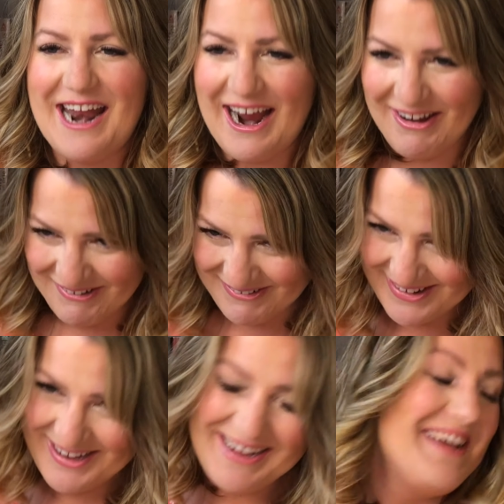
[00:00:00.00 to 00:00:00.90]
now.
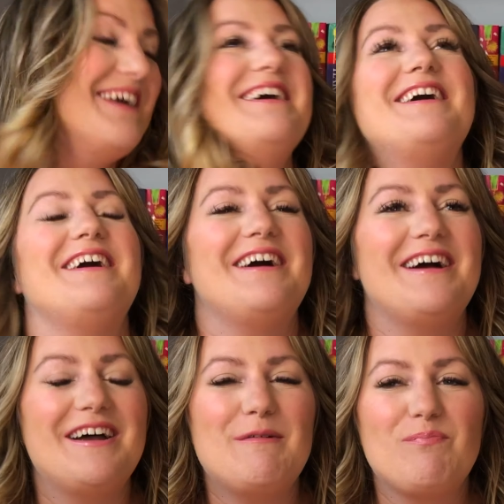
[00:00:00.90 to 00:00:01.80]

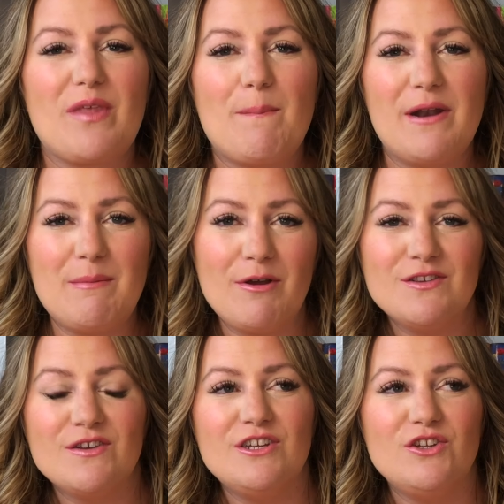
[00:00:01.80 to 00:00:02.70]
But I'm
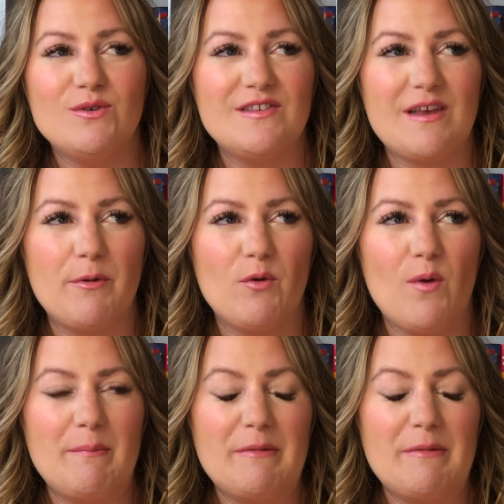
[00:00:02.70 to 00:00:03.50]
also going to do a separate one. I'm